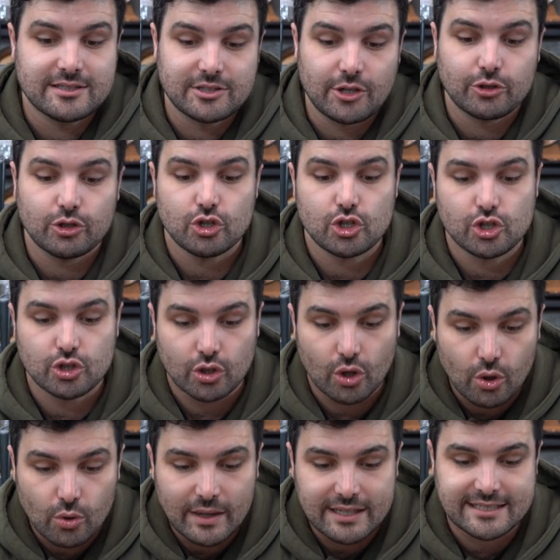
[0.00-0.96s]
So you should
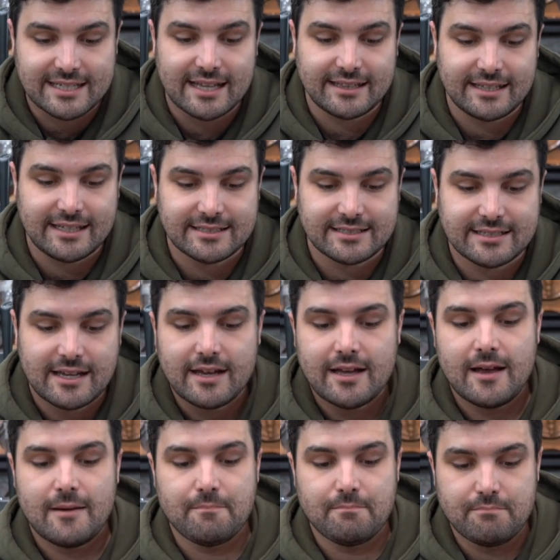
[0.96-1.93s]
always get this
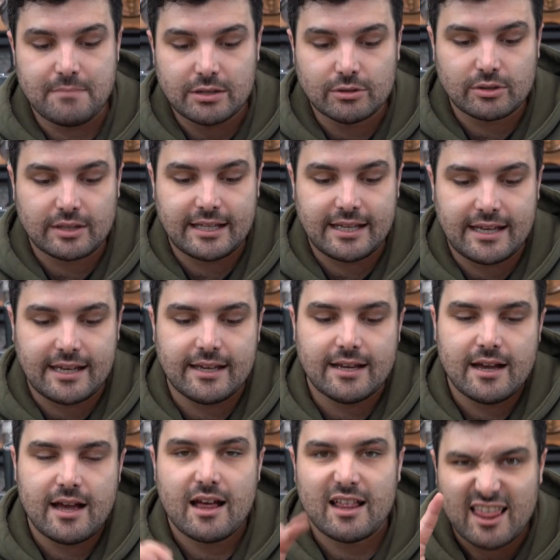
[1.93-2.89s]
milky,
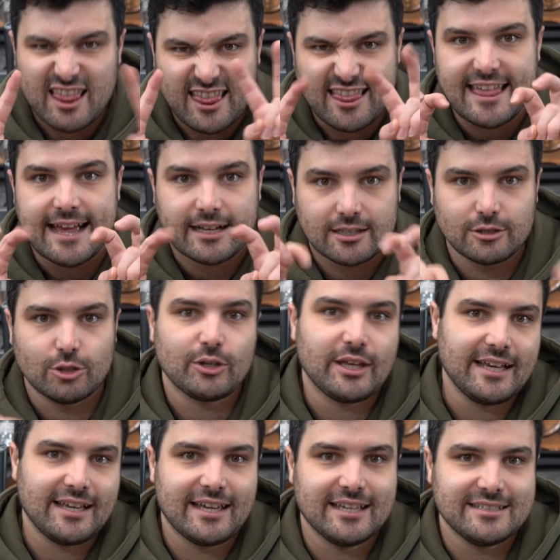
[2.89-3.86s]
thick
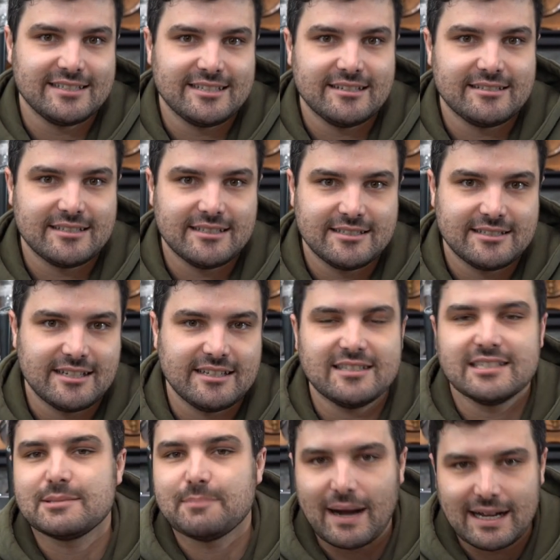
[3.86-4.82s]
looking consistency
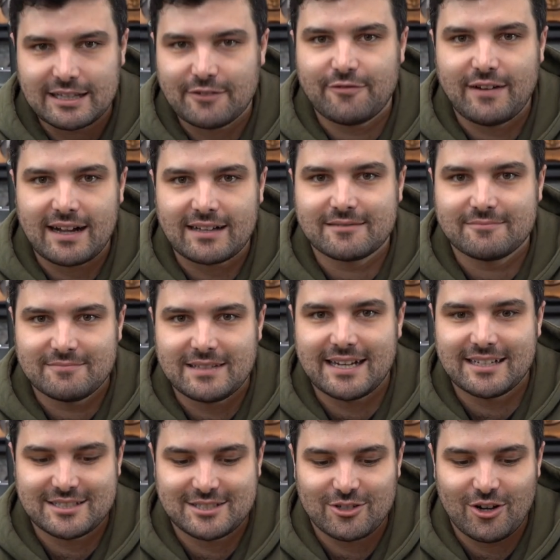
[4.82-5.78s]
despite the fact
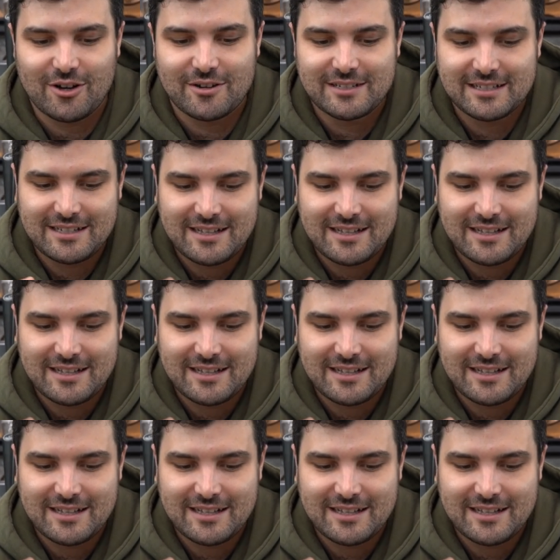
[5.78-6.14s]
that it's not.